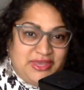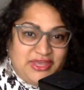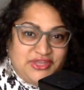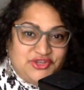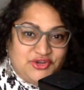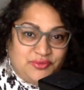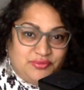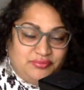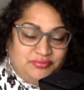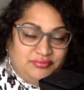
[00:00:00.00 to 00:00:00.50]

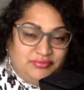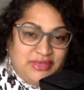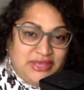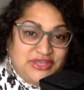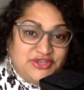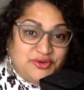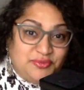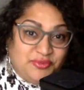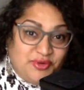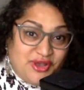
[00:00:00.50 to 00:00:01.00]

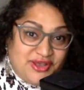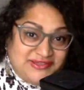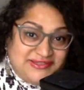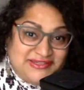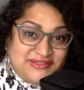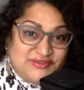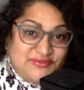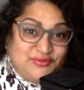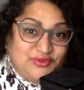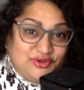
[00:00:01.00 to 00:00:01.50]
your
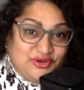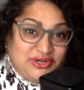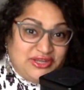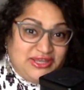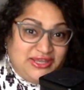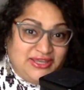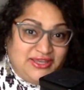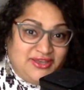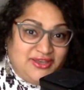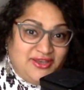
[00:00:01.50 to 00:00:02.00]
process of
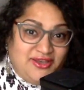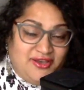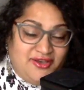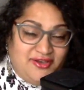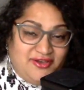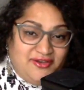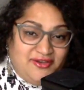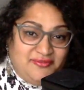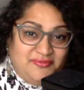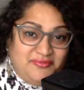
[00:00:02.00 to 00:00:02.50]
learning,
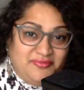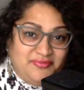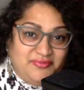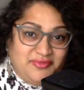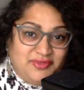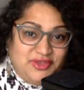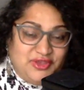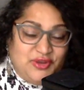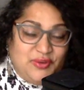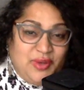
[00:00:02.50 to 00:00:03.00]

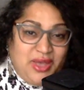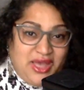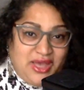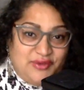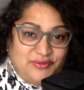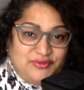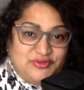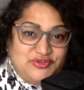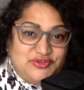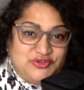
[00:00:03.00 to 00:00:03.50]

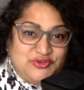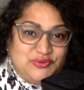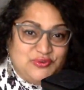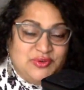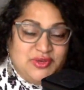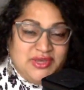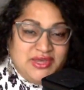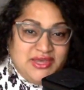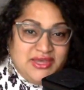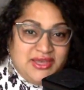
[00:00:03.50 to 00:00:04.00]
how to
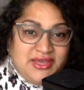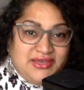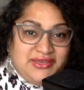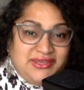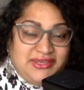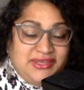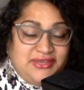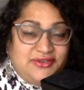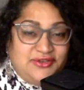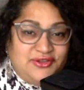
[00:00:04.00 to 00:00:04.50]

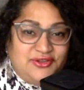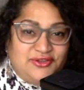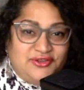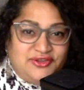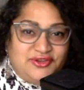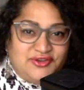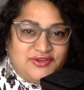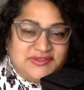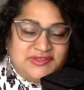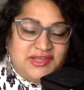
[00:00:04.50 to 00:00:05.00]
heal
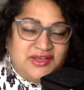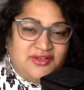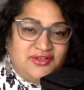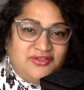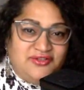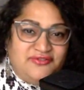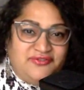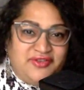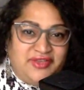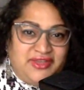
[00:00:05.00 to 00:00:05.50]

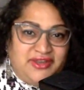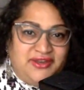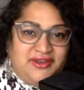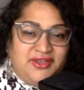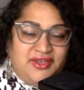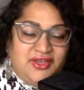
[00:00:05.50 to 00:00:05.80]
yourself, and